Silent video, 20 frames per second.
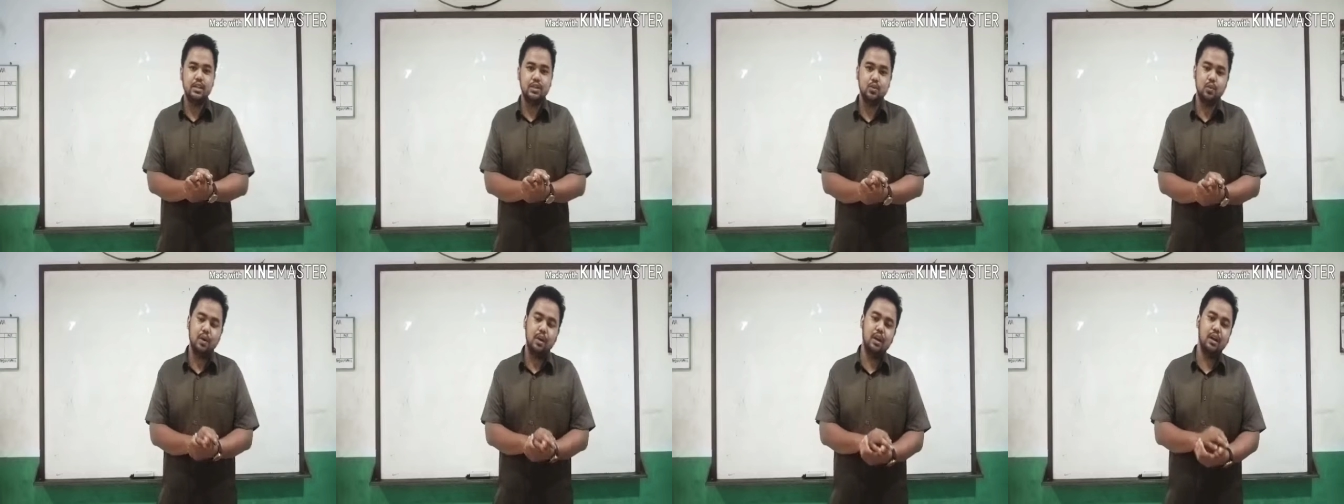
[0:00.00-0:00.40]

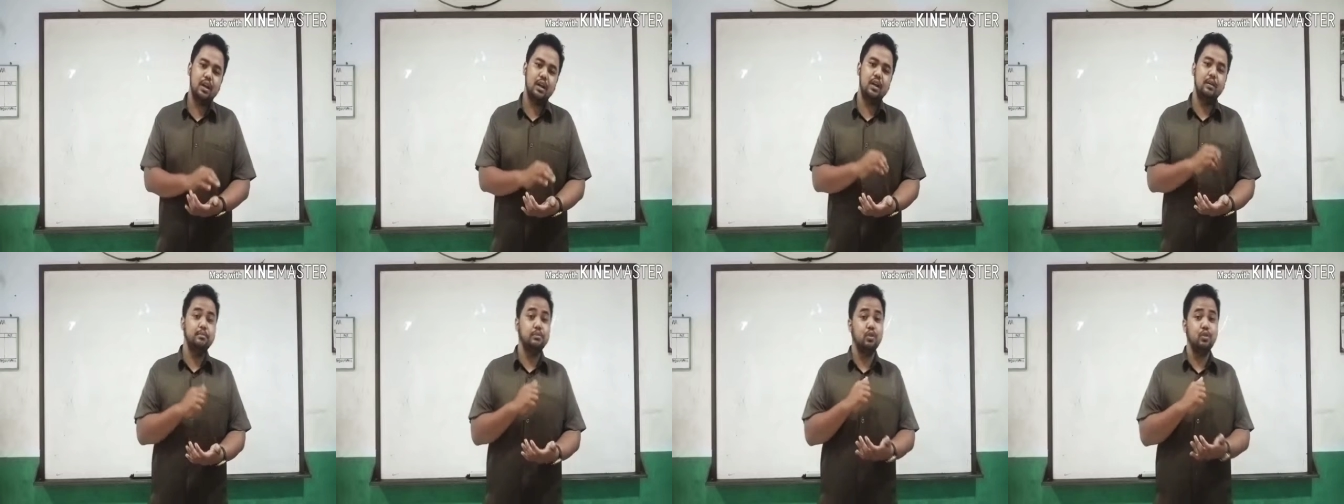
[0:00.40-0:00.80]

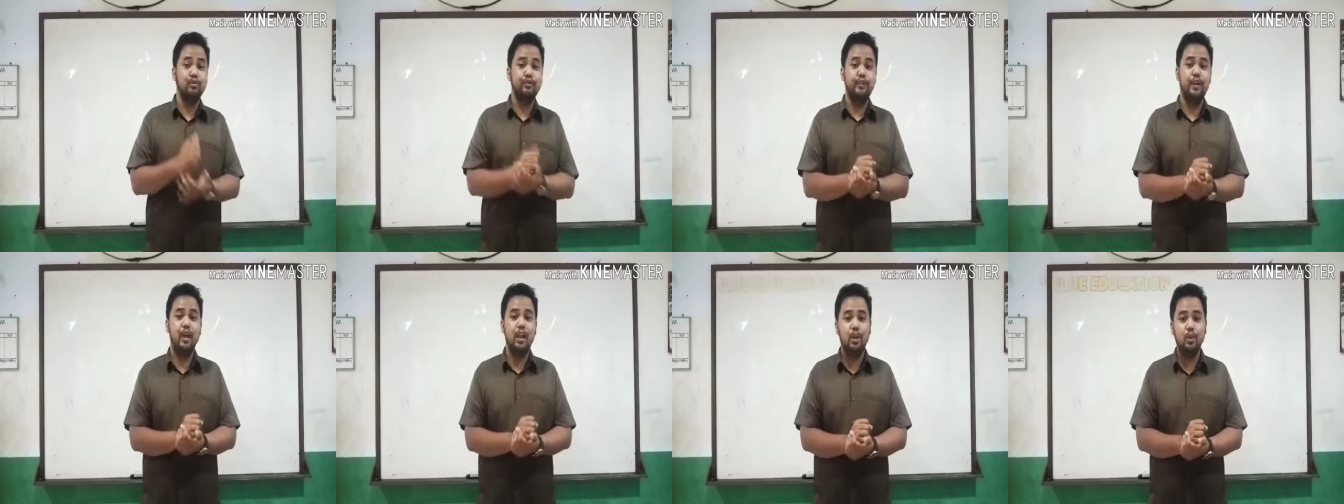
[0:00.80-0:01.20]
Welcome to
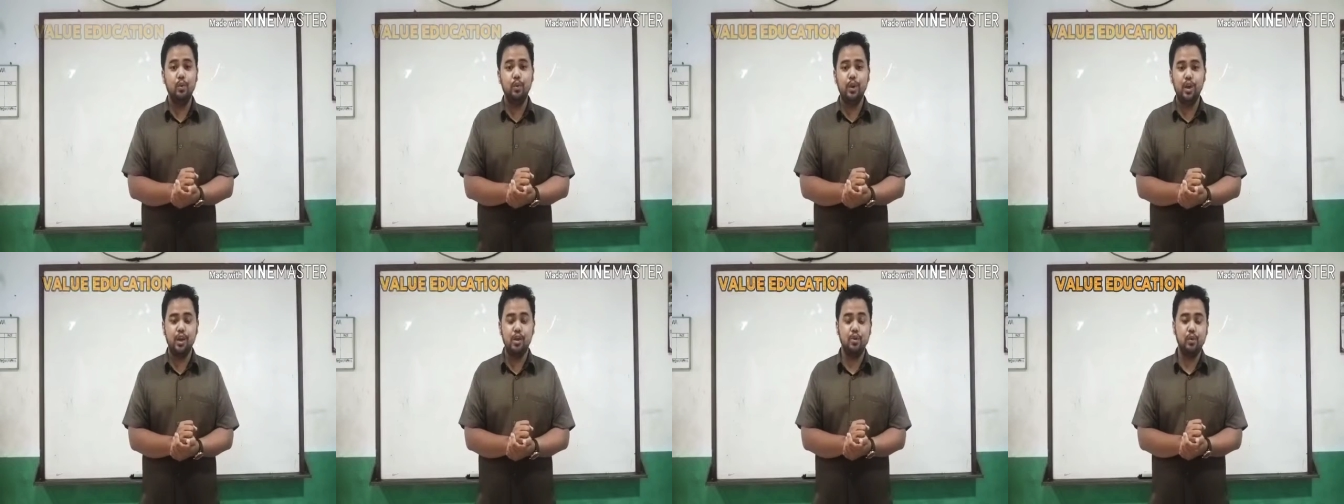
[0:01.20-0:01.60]
Value
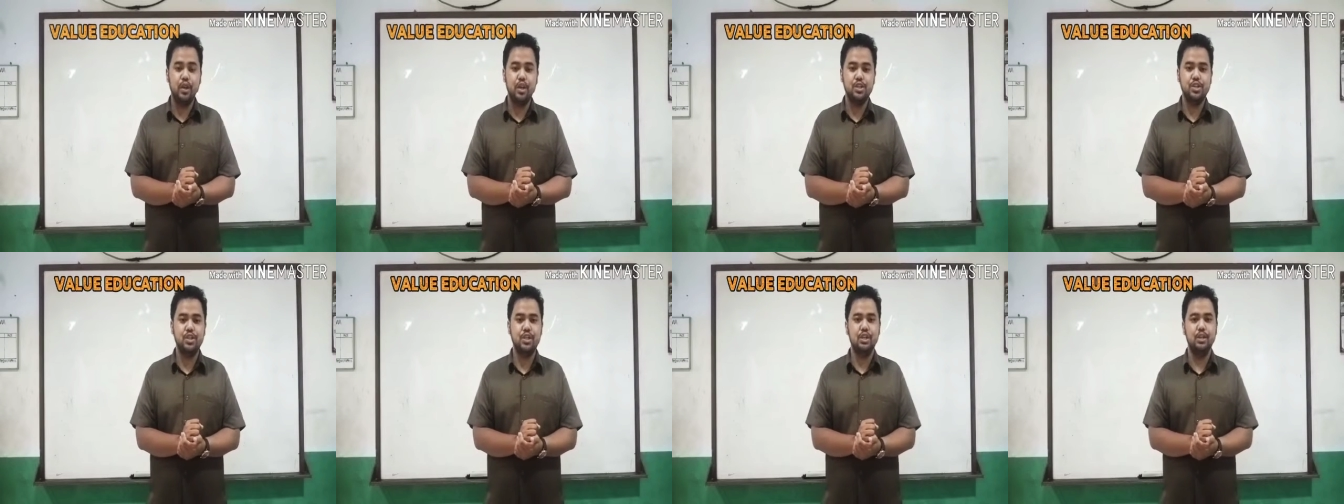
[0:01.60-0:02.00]

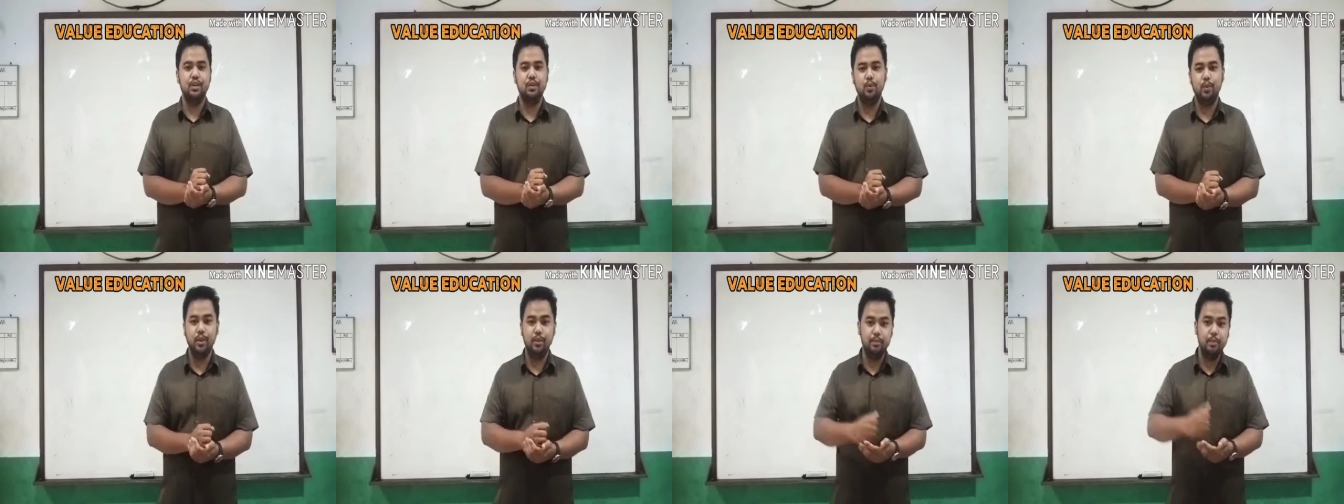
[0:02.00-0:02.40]
Education
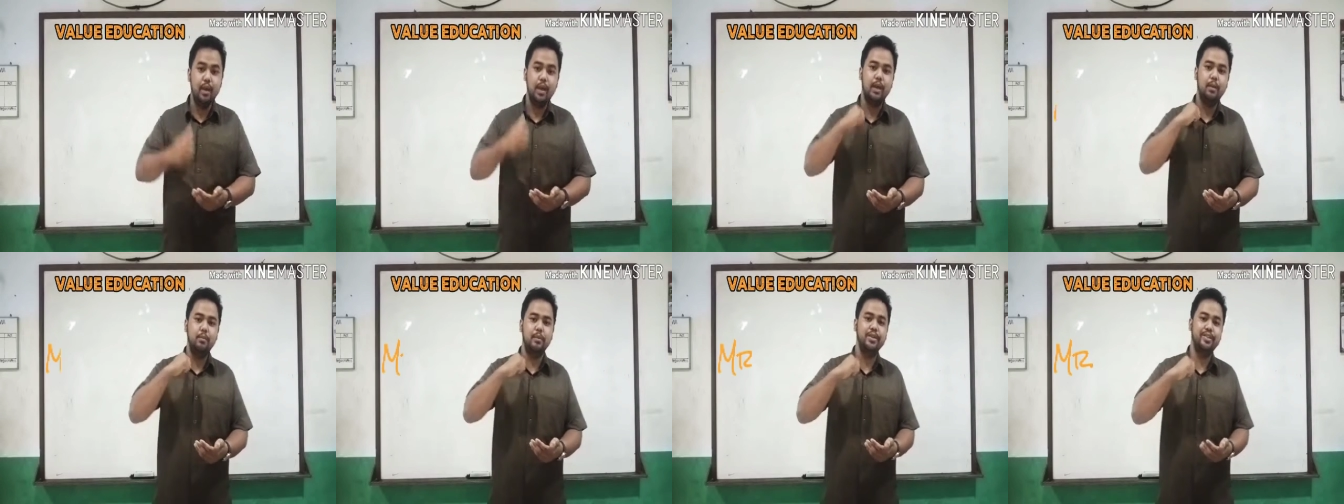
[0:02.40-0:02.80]
with
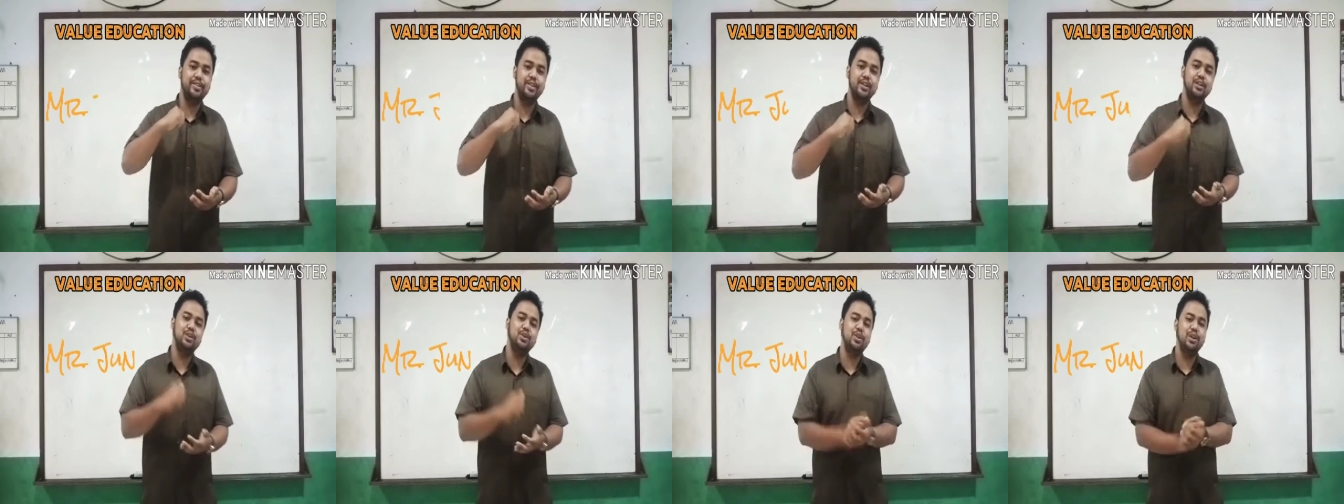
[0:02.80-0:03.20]
me,
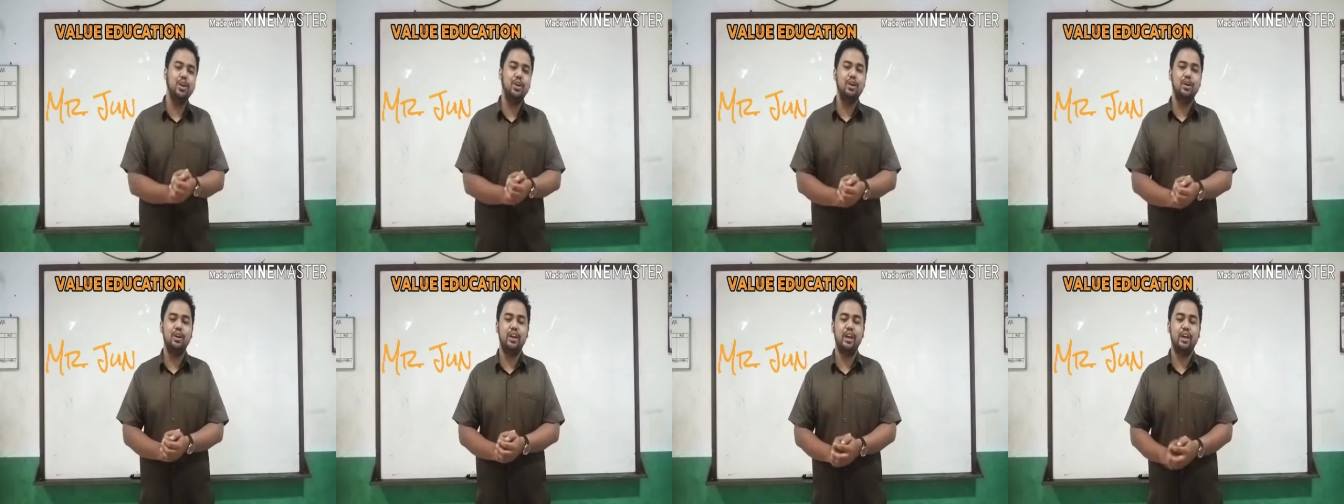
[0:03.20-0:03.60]
Mr.
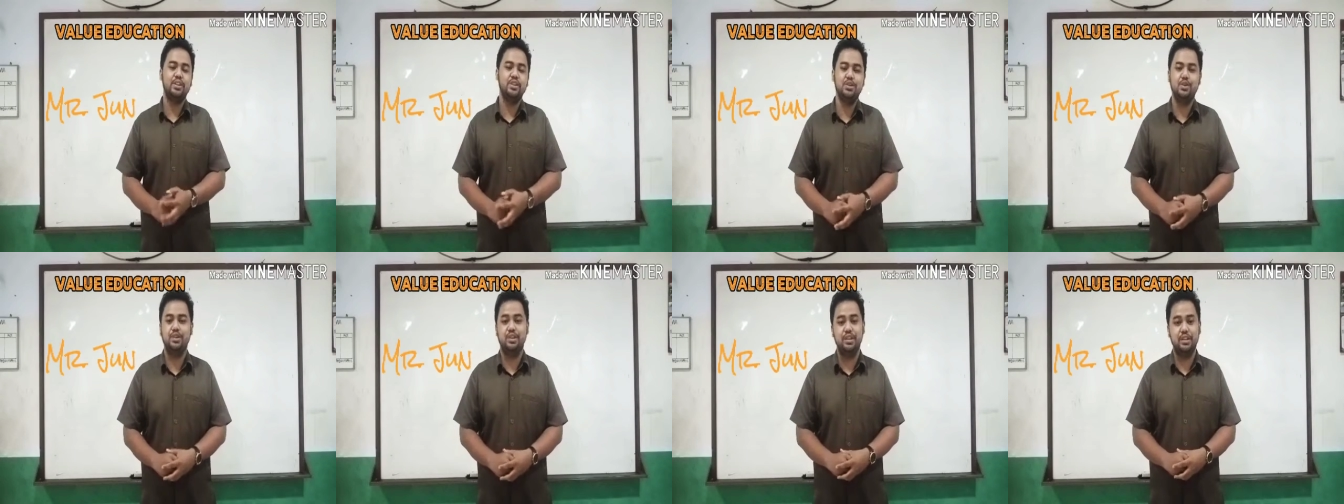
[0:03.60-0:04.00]
Junior, as
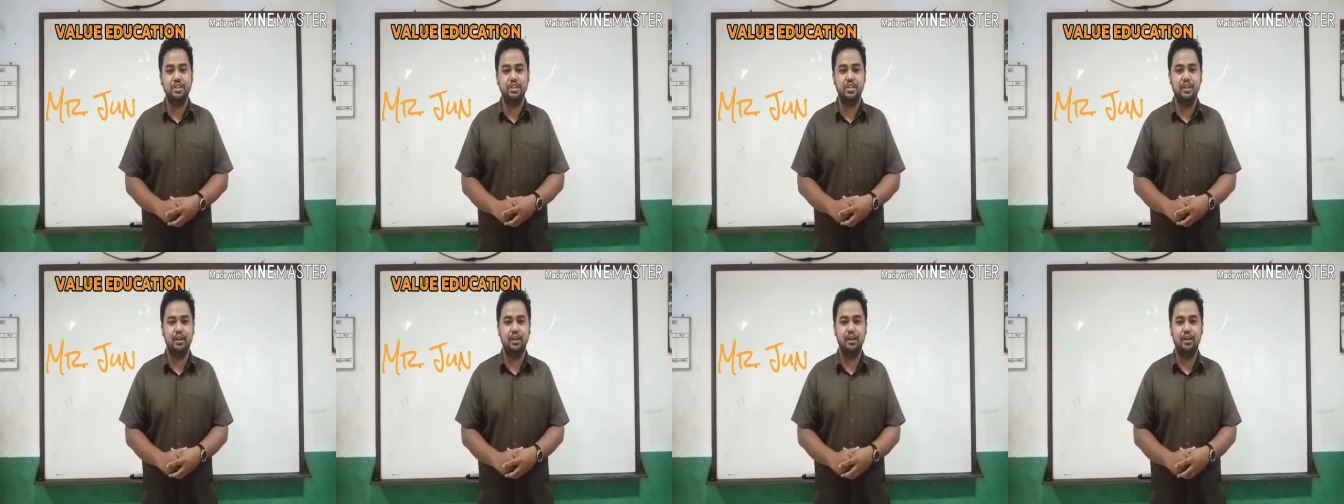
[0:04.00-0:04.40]
your
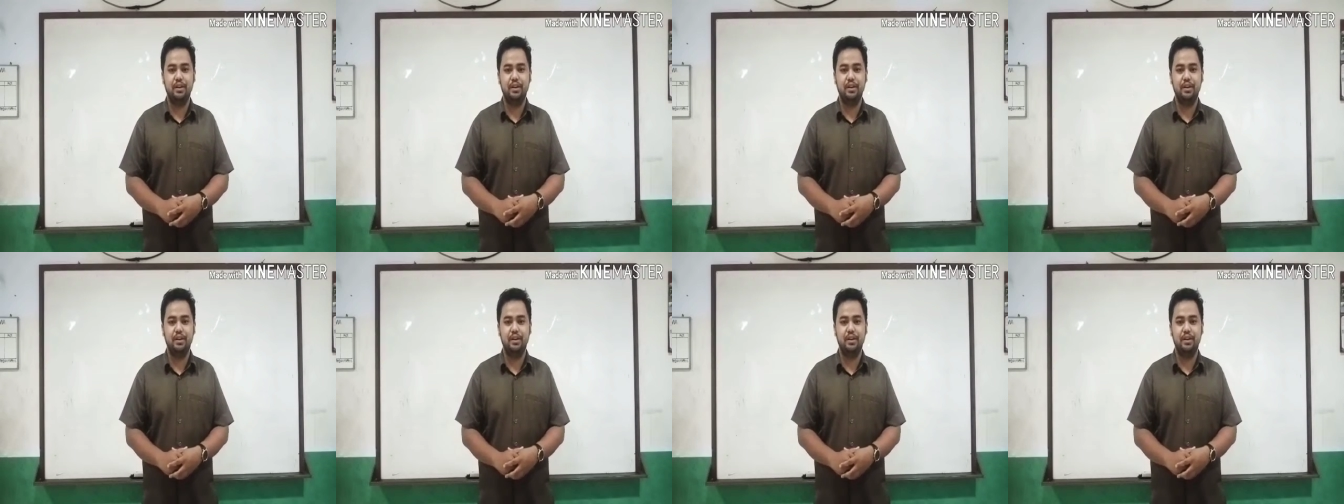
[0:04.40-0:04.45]
teacher.